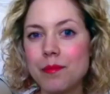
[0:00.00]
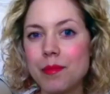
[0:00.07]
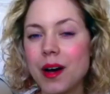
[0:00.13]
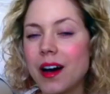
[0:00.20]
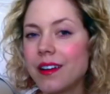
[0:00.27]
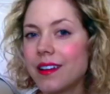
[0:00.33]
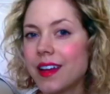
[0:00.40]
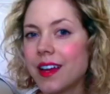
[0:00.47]

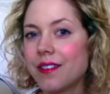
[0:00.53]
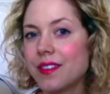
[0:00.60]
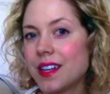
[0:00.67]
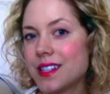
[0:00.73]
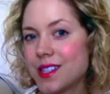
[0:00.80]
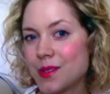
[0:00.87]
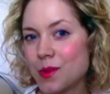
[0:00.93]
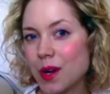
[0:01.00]
But if
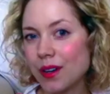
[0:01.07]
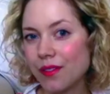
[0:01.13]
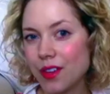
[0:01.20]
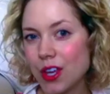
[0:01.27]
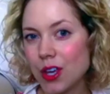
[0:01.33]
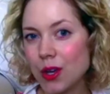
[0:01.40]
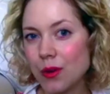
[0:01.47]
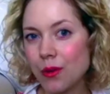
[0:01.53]
that doesn't work
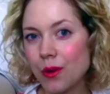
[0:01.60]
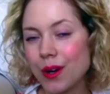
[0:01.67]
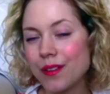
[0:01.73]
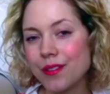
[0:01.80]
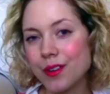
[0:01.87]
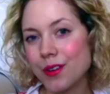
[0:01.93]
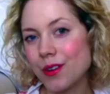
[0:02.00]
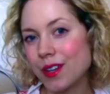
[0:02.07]
for you, or
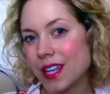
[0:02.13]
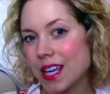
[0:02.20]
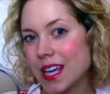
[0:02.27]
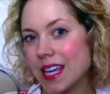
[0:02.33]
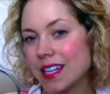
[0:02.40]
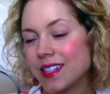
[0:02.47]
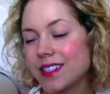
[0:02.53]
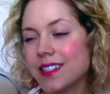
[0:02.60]
if you're not
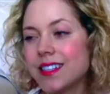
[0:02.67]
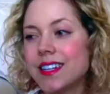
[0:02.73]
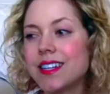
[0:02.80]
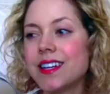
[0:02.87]
keen,